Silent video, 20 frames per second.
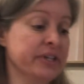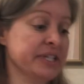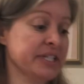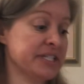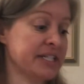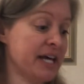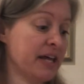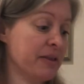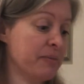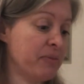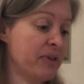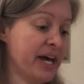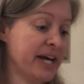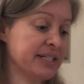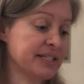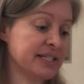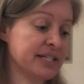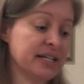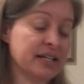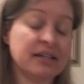this out of the
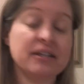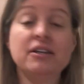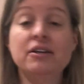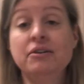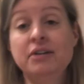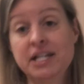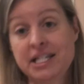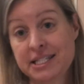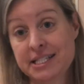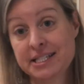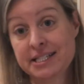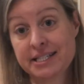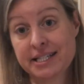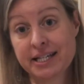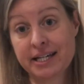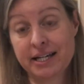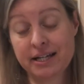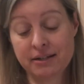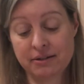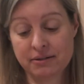plastic. You need to see
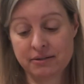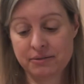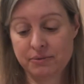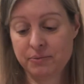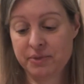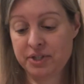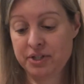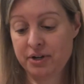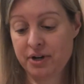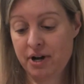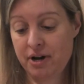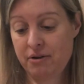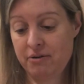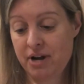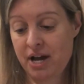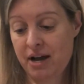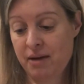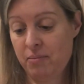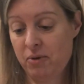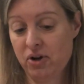it with your own
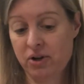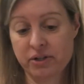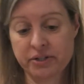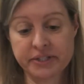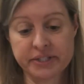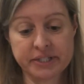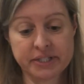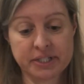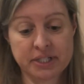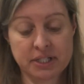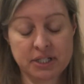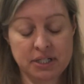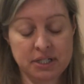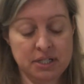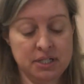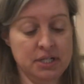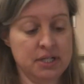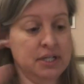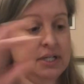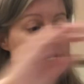eyeballs.
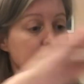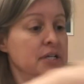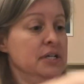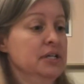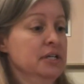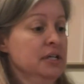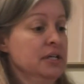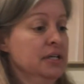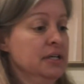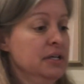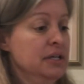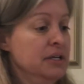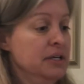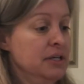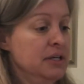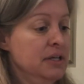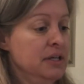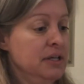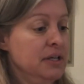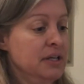
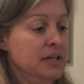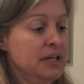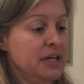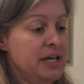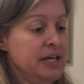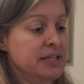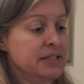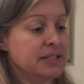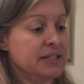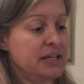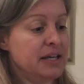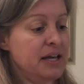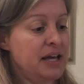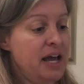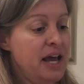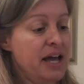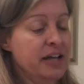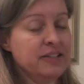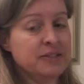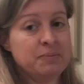Because
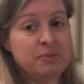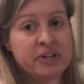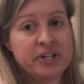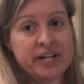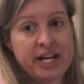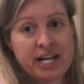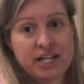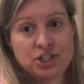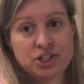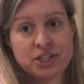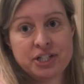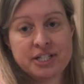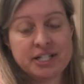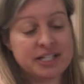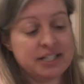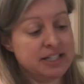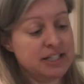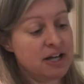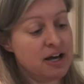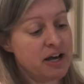explanation
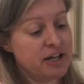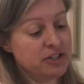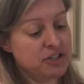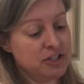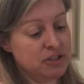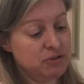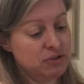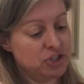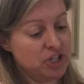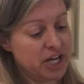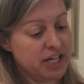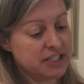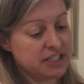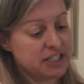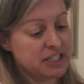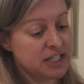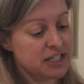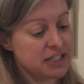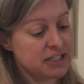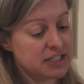does not do
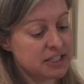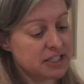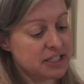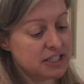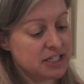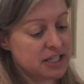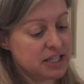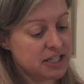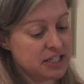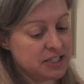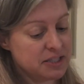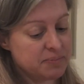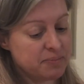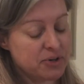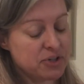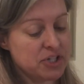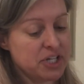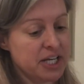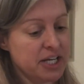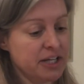justice to this
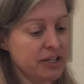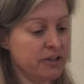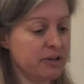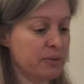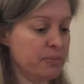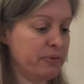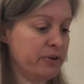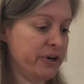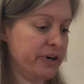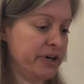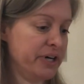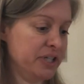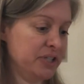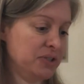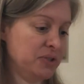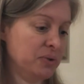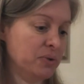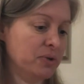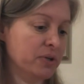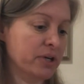particular Prairie
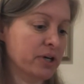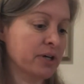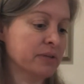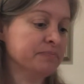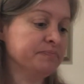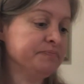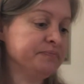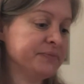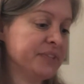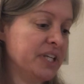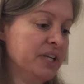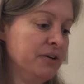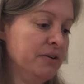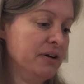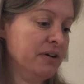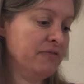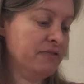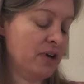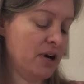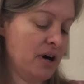Schooler. You
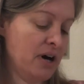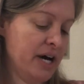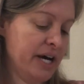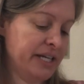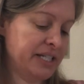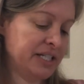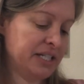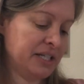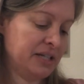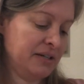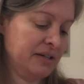have got